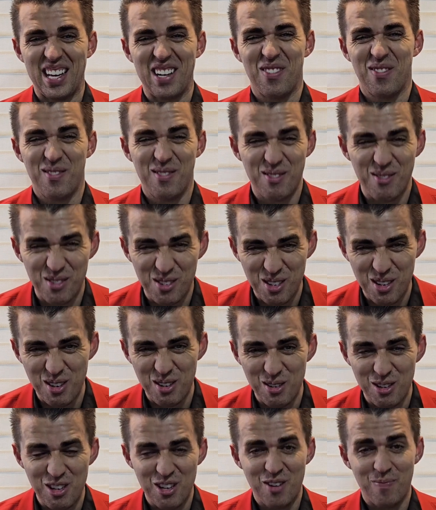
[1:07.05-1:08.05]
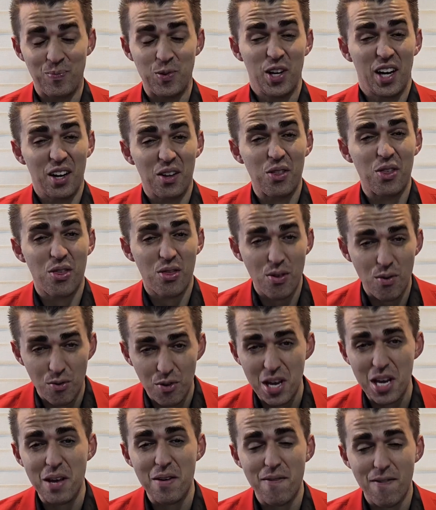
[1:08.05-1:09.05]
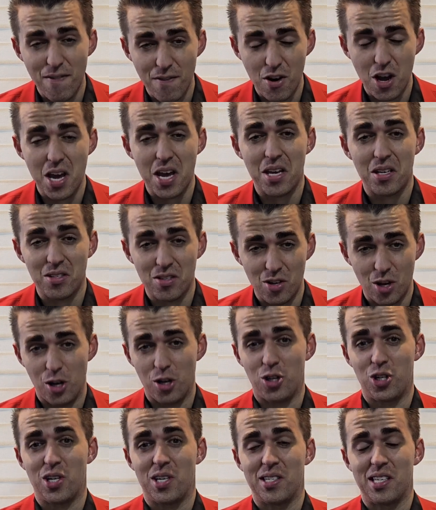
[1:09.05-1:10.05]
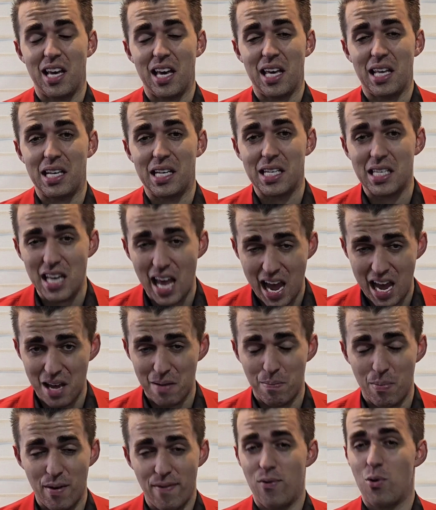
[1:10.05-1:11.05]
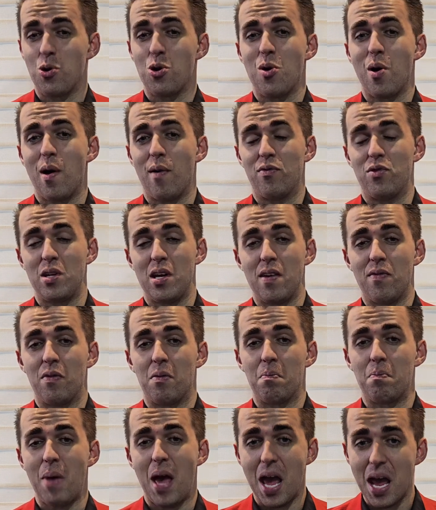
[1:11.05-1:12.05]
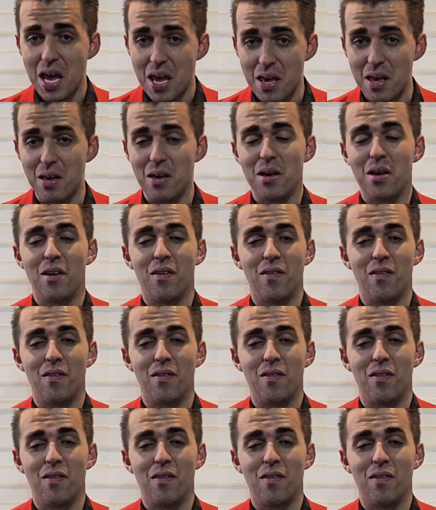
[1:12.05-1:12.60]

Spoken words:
And also you get 3 free searches a day before you have to even pay